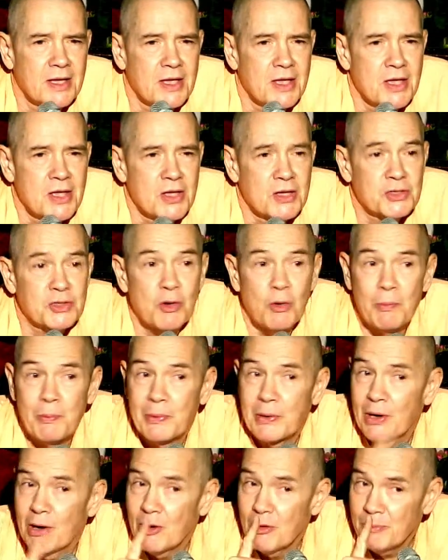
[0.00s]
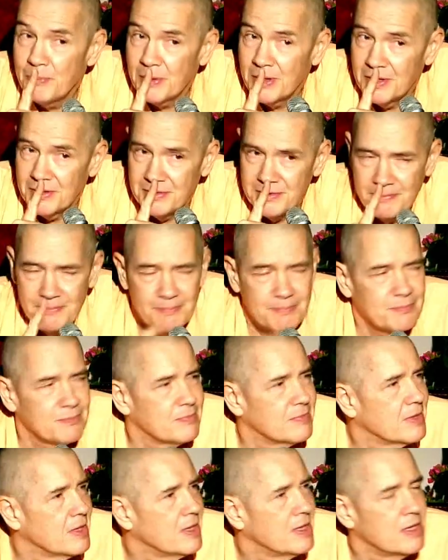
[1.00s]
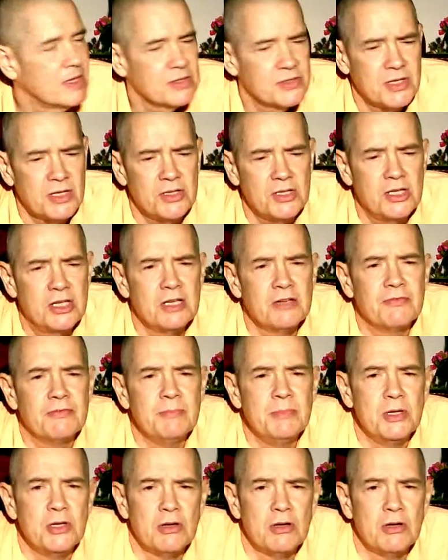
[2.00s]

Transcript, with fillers: so Prabhupada said, Give me your